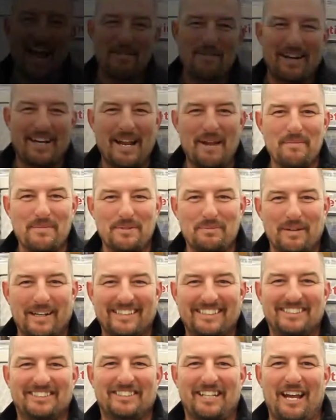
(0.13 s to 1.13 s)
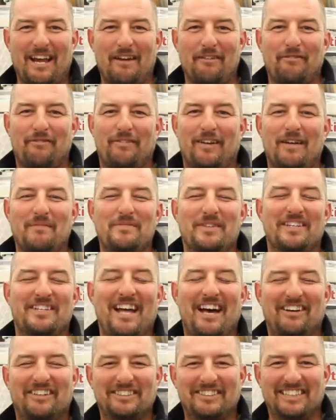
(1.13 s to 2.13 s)
Hi, my name is Mike DeShaff. I'm the
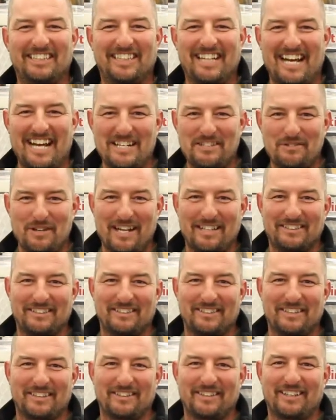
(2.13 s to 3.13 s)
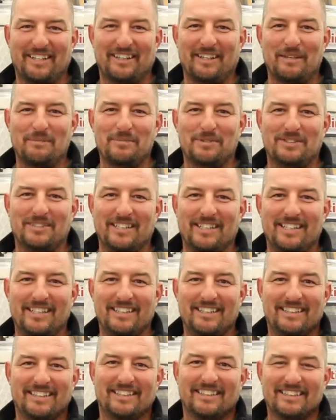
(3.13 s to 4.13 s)
enology contractor here at
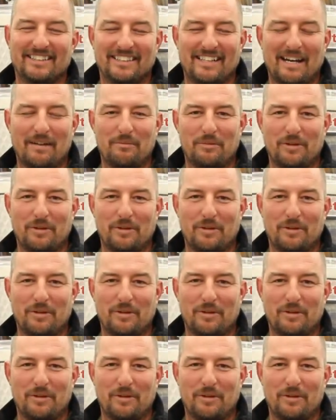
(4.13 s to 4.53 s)
LMC.